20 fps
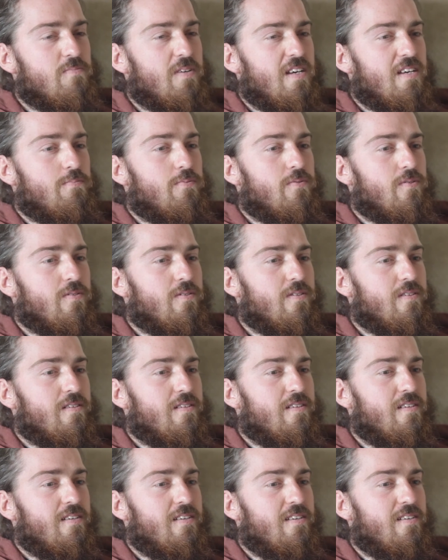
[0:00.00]
people,
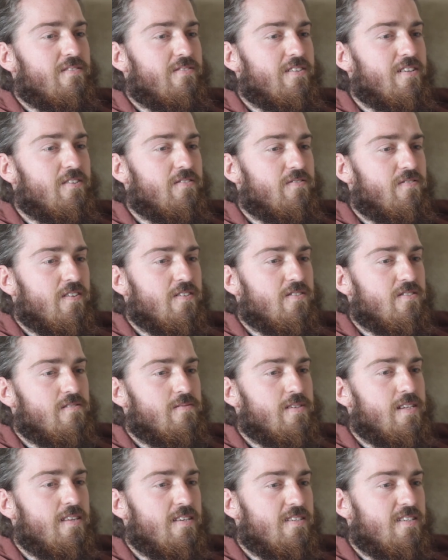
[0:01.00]
you're really good friends with them, and
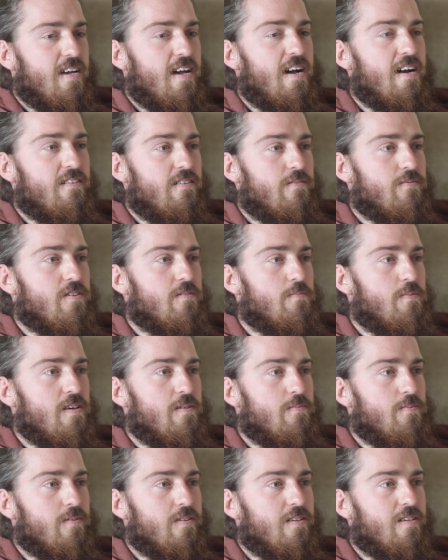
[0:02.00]
then they start hanging around with other
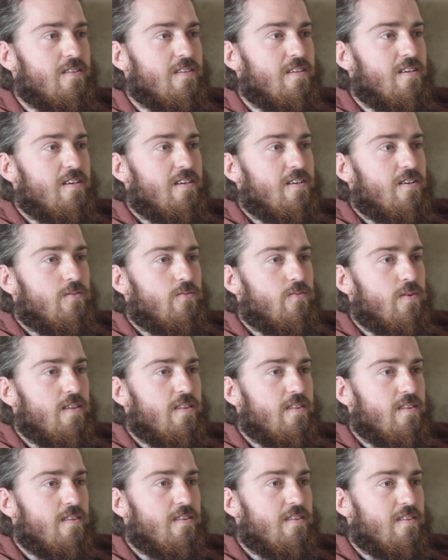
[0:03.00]
people, and
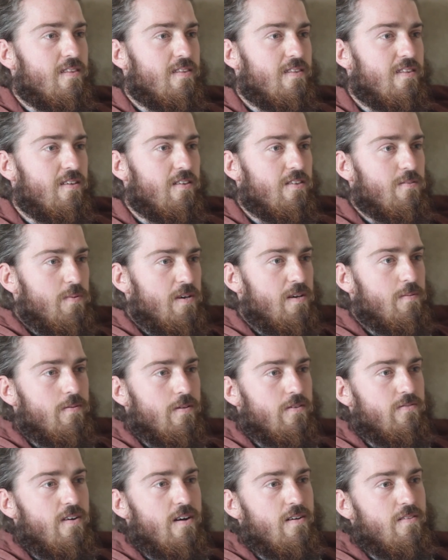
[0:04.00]
when the other people are
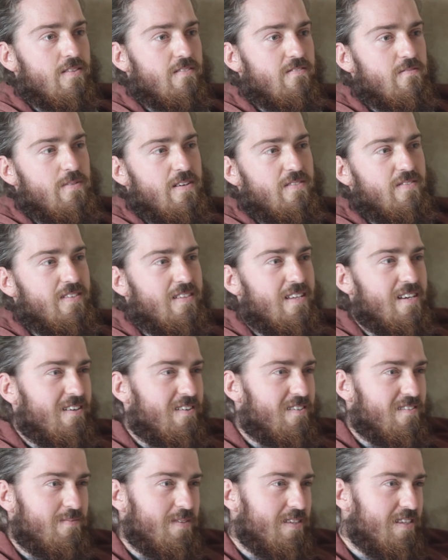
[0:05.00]
around, they're a bit of a dick or
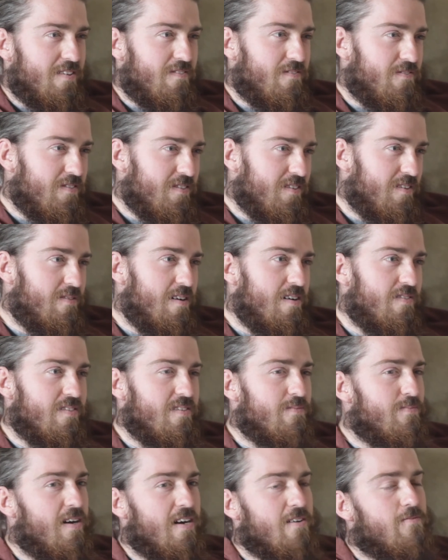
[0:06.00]
they're a bit different or whatever. And
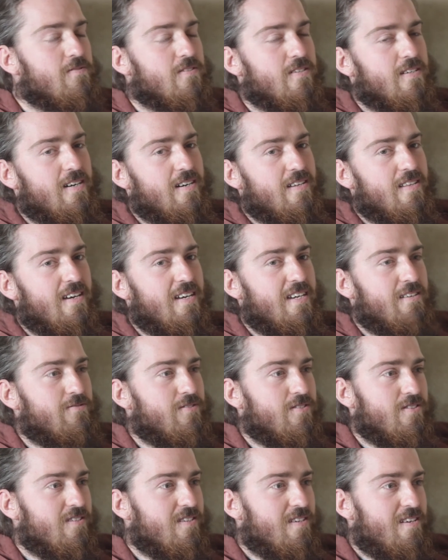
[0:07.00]
Martin wasn't like that. He
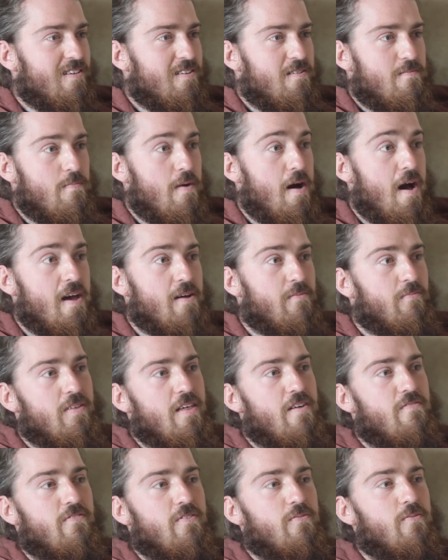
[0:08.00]
was Martin with
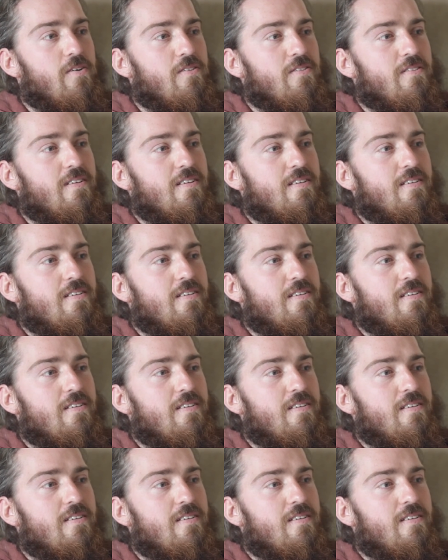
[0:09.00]
everyone.